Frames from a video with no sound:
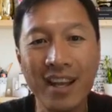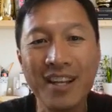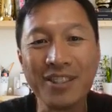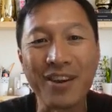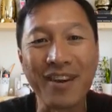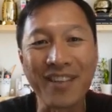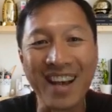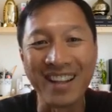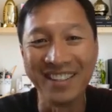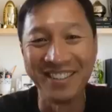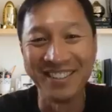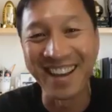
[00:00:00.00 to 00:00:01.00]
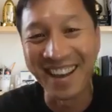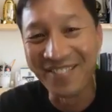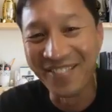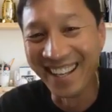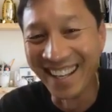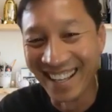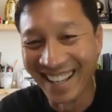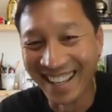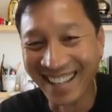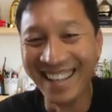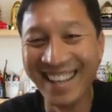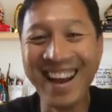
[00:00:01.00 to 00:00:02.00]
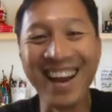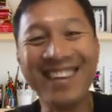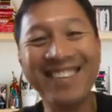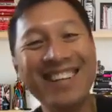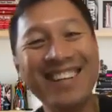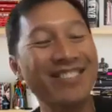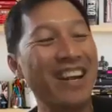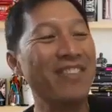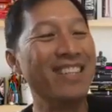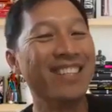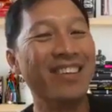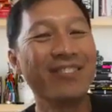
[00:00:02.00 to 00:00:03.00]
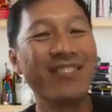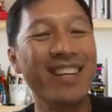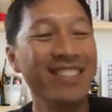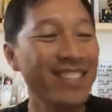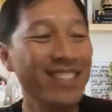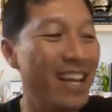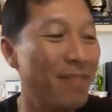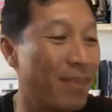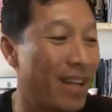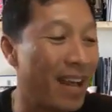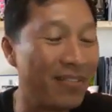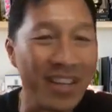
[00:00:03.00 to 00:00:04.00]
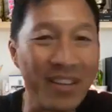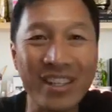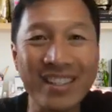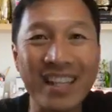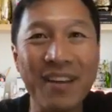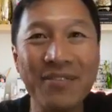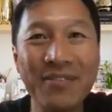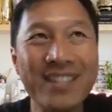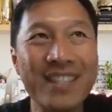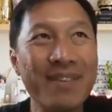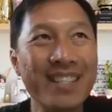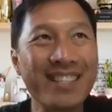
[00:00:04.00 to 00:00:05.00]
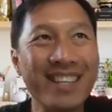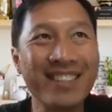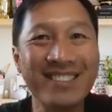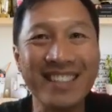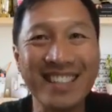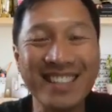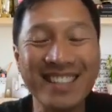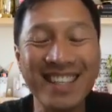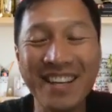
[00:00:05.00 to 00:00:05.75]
So I've got a little time. I don't want to drive myself crazy yet, but I'm definitely down for some accessories,